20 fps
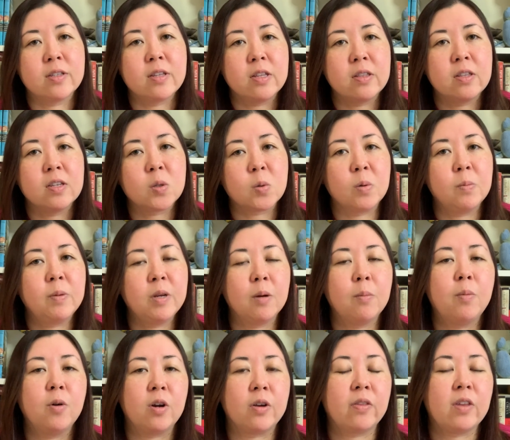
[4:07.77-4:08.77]
then this would be a
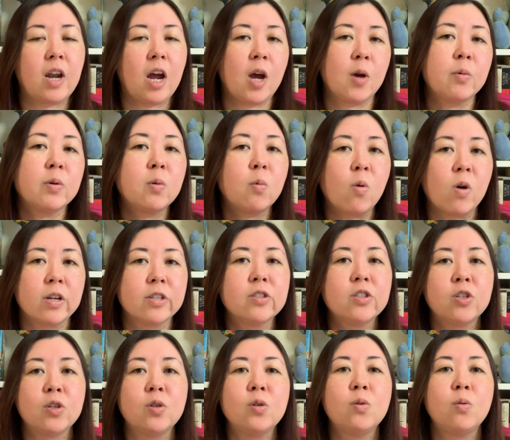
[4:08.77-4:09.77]
book that I would want
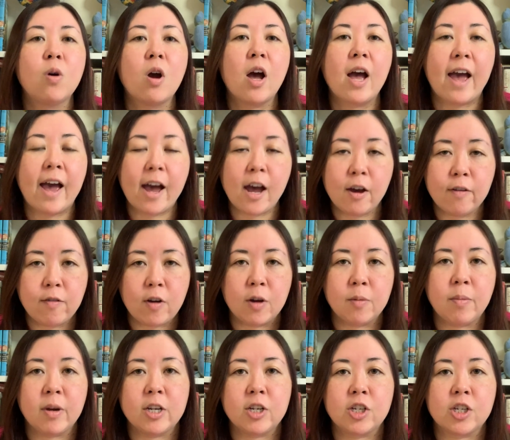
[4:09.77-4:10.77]
to have
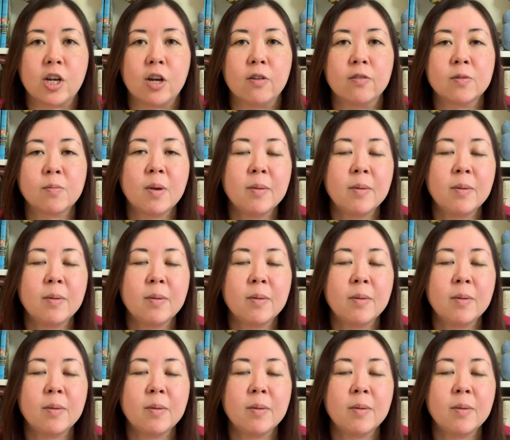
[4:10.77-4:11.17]
on my shelves.